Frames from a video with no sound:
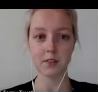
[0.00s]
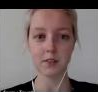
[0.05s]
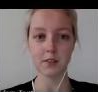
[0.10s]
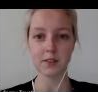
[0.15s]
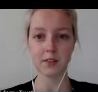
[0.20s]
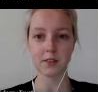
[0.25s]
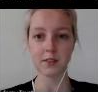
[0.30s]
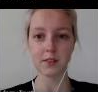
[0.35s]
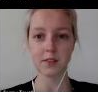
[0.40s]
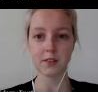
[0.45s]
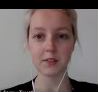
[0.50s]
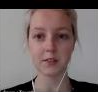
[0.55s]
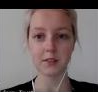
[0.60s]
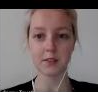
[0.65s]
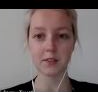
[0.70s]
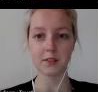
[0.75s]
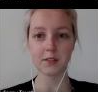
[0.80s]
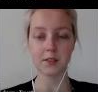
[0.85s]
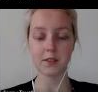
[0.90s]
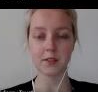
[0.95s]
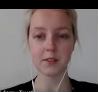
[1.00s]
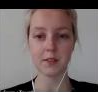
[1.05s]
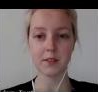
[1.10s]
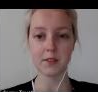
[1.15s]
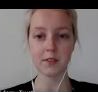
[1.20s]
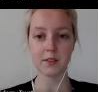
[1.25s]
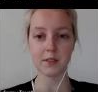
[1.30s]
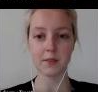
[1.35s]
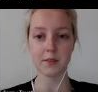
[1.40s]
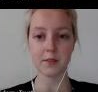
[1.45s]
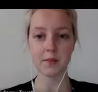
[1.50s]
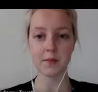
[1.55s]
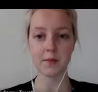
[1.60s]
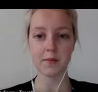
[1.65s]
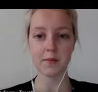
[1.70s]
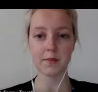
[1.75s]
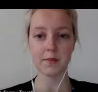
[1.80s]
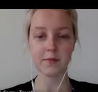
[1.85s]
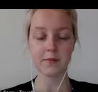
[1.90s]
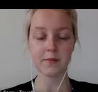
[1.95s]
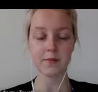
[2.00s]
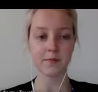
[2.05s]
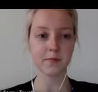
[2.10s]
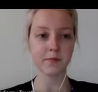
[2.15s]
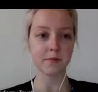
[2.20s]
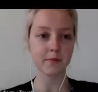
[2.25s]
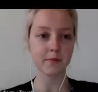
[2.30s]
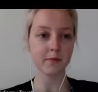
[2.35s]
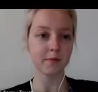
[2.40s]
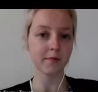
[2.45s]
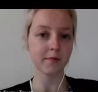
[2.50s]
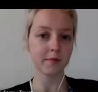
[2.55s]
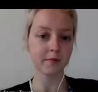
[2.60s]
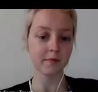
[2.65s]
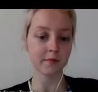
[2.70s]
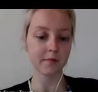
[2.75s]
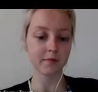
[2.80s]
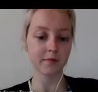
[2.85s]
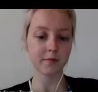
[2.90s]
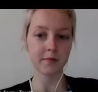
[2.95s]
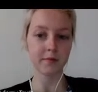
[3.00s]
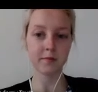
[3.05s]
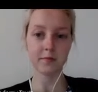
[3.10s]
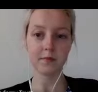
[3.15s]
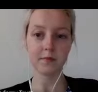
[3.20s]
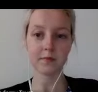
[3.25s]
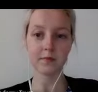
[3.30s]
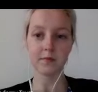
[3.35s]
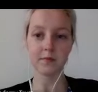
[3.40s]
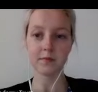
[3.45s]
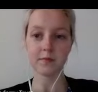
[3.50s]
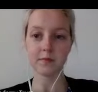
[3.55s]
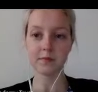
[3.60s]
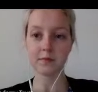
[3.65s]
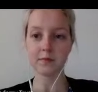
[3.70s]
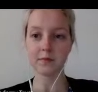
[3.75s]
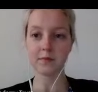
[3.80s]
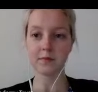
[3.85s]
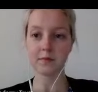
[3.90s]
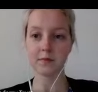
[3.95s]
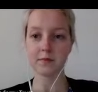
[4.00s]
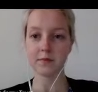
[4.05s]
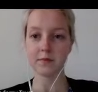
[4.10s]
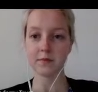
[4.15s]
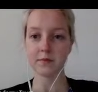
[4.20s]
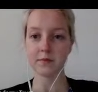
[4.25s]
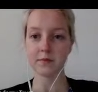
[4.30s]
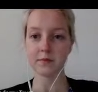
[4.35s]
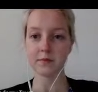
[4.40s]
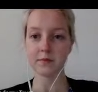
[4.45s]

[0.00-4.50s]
No one is speaking in this clip.